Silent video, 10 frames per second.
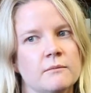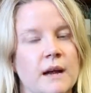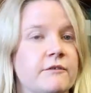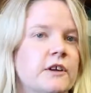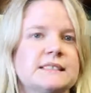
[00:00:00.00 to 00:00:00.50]

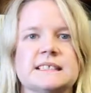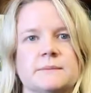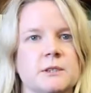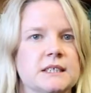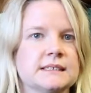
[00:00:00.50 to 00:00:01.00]
my first
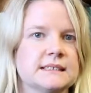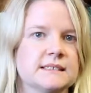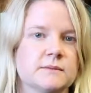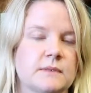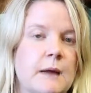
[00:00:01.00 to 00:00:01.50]

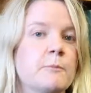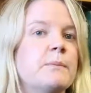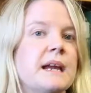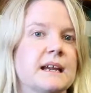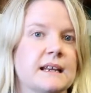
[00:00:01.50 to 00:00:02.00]
experiences, like
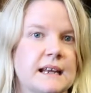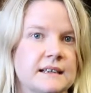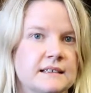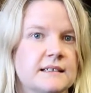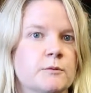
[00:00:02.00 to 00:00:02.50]
being an
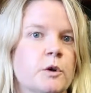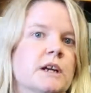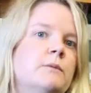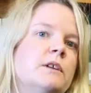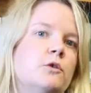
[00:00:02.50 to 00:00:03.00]
editor,
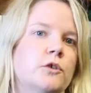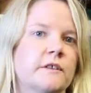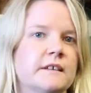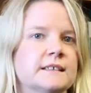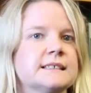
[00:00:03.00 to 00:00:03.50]
working with
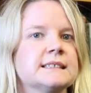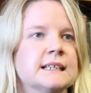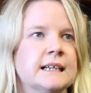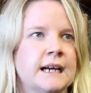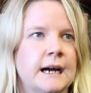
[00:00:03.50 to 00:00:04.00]
authors,
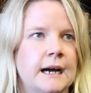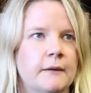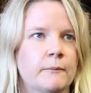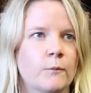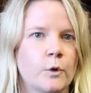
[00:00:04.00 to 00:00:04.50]

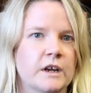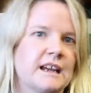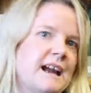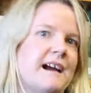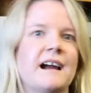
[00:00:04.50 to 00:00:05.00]

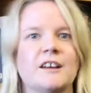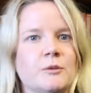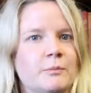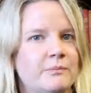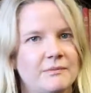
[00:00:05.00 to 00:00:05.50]
working out how
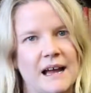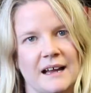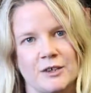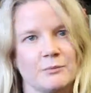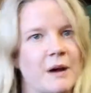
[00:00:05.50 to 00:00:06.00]

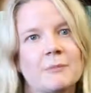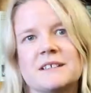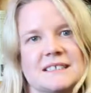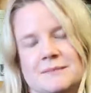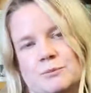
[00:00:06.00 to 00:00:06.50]
you
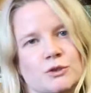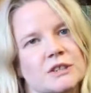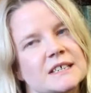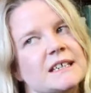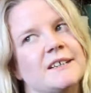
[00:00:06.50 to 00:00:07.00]
publish a book,